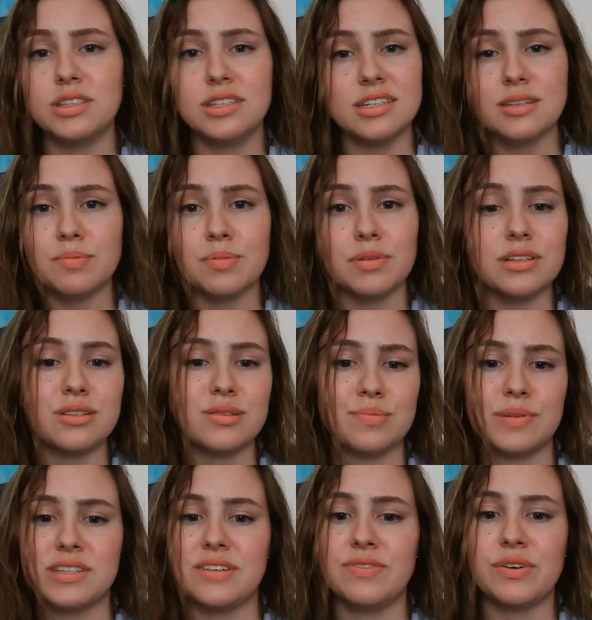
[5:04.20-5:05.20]

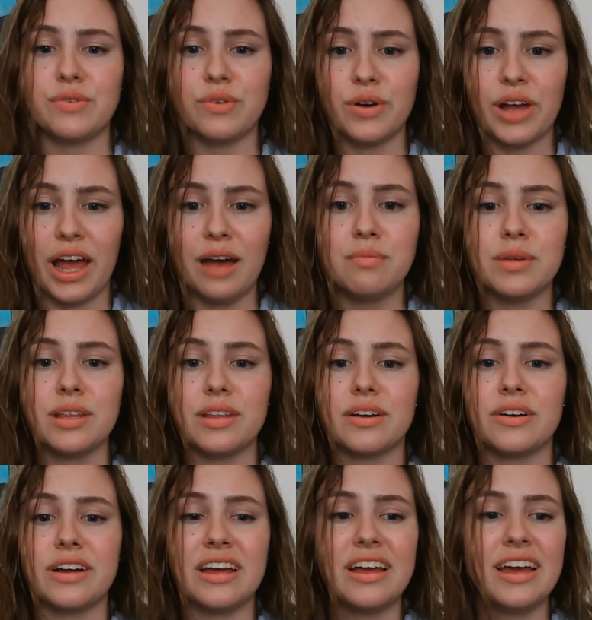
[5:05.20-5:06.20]
discipline-specific
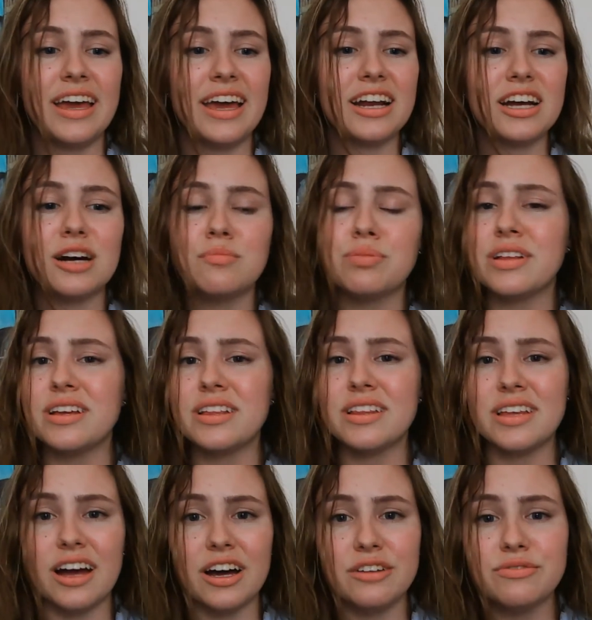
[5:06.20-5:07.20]
vocabulary, and a
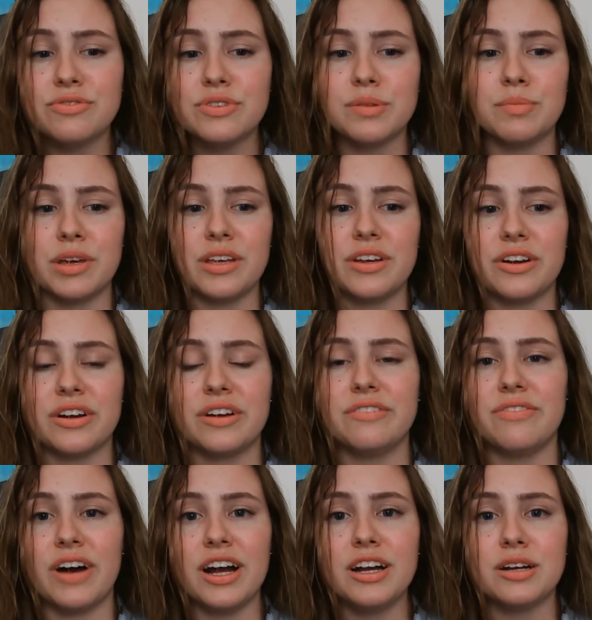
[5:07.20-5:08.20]
completely unfamiliar
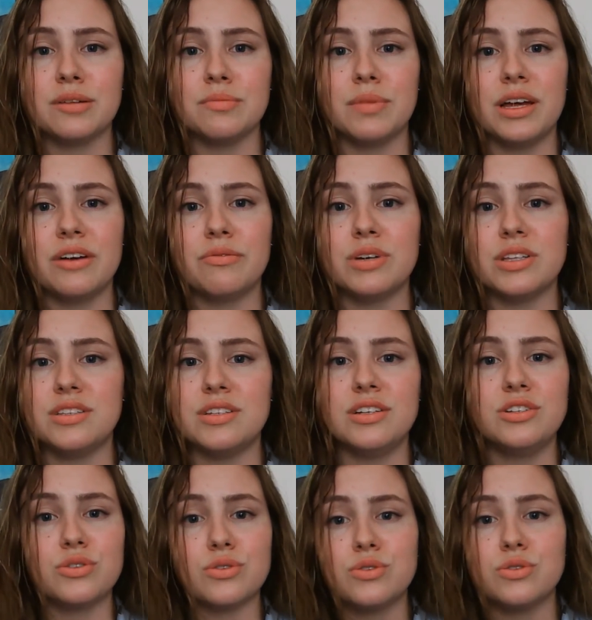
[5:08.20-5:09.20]
environment with
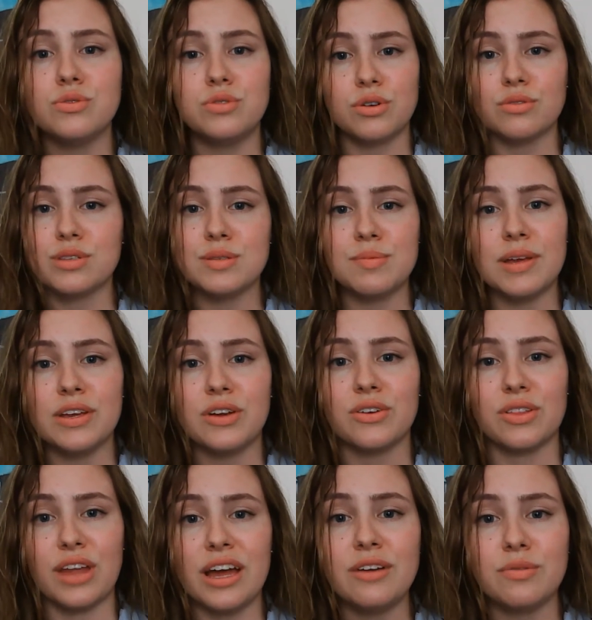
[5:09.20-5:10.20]
teachers who don't speak
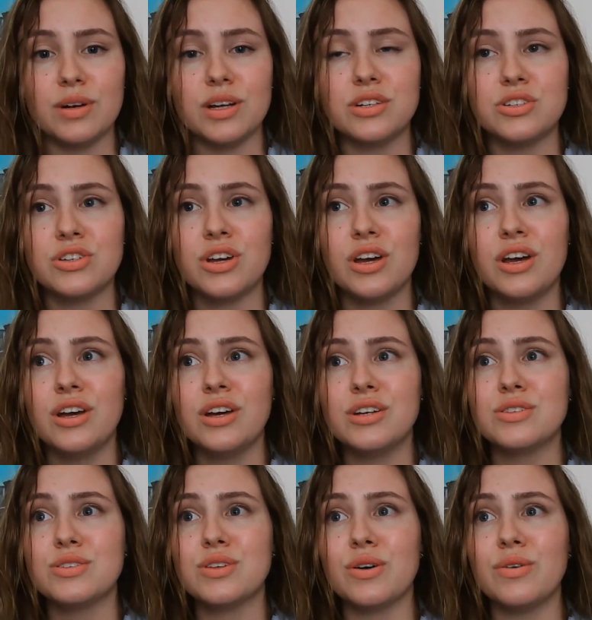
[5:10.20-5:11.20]
your language.
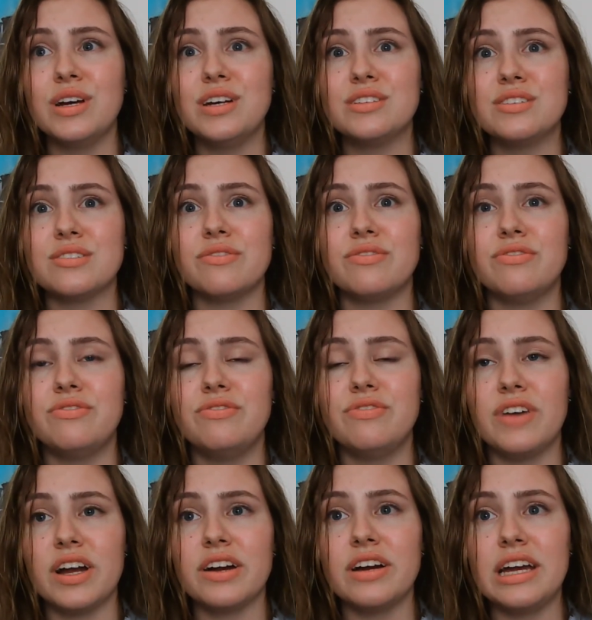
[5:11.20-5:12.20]
So it's
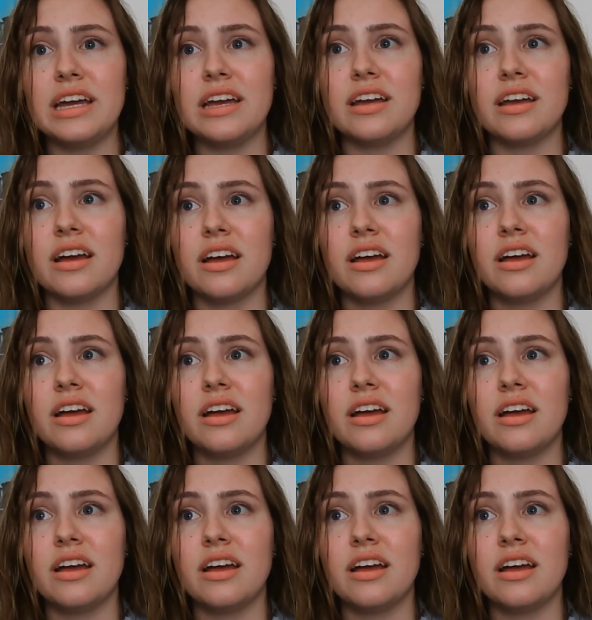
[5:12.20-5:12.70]
very,